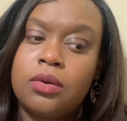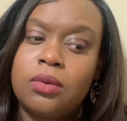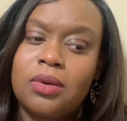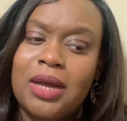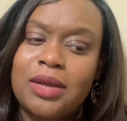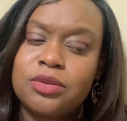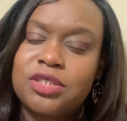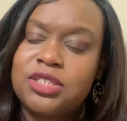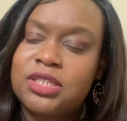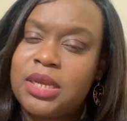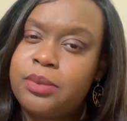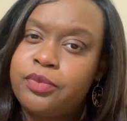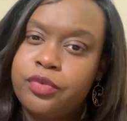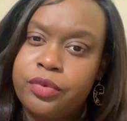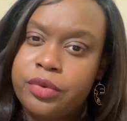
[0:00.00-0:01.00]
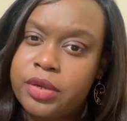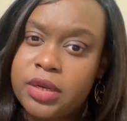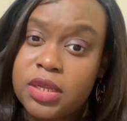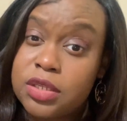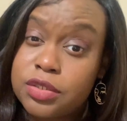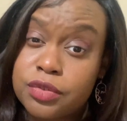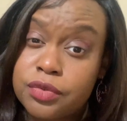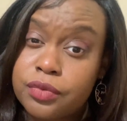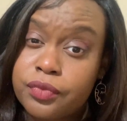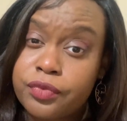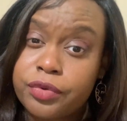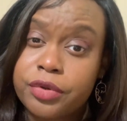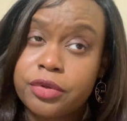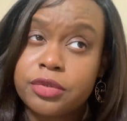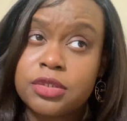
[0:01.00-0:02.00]
how shameful it is
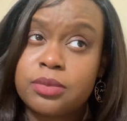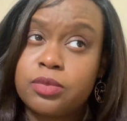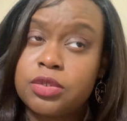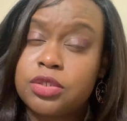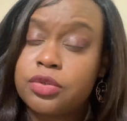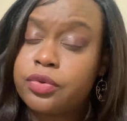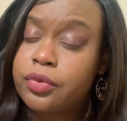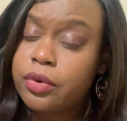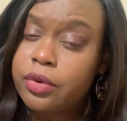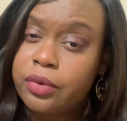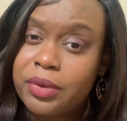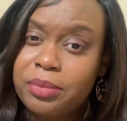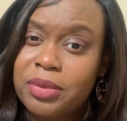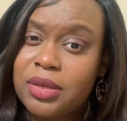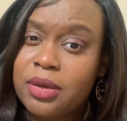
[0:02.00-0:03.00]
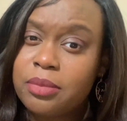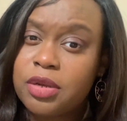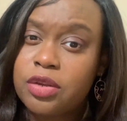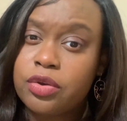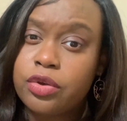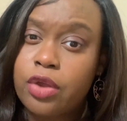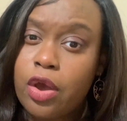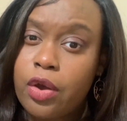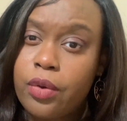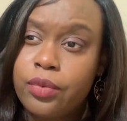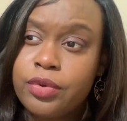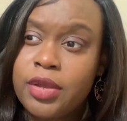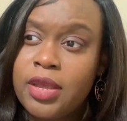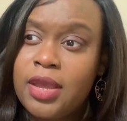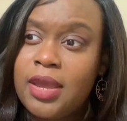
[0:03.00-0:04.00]
for someone to grow and become an adult